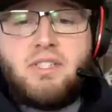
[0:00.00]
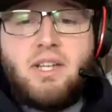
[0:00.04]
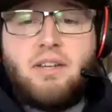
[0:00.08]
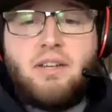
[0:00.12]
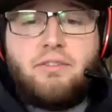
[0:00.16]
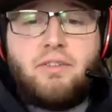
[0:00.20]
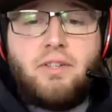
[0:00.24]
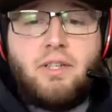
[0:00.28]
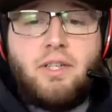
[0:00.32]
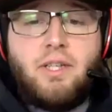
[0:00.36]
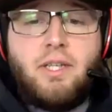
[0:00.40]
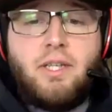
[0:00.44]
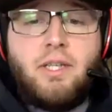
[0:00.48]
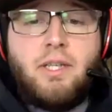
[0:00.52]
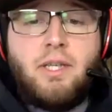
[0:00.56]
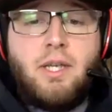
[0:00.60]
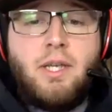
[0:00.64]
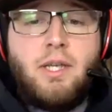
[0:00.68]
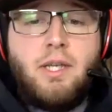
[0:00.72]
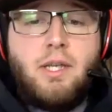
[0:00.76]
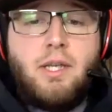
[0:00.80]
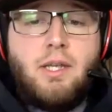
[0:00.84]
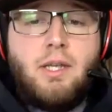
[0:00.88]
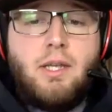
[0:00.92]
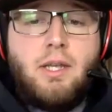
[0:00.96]
definitely.
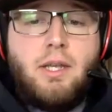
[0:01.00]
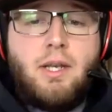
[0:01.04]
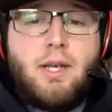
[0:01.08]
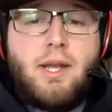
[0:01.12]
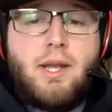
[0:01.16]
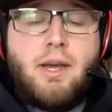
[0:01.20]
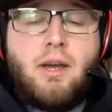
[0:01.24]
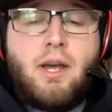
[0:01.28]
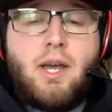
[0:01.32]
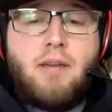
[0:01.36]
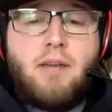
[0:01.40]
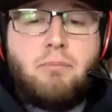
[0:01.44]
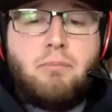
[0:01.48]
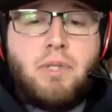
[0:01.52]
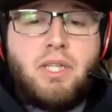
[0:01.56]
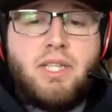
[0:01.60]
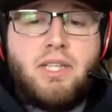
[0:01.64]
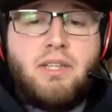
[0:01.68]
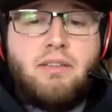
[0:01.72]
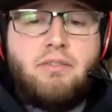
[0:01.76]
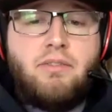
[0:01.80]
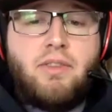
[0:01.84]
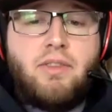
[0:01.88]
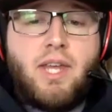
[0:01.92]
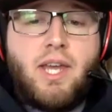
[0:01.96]
Now, I
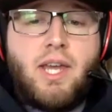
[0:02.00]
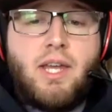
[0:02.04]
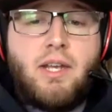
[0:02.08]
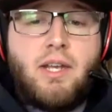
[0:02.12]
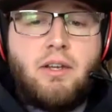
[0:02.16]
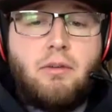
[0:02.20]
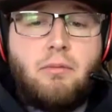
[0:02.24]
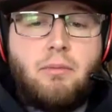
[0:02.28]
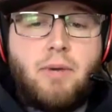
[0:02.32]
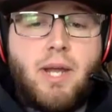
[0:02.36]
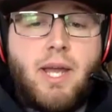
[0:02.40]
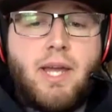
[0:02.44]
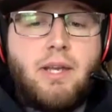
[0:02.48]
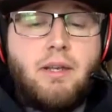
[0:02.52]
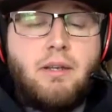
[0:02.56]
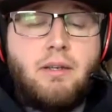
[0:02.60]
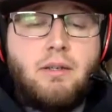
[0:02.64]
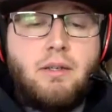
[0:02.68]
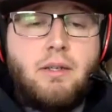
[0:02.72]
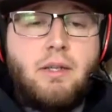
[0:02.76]
believe that you're right.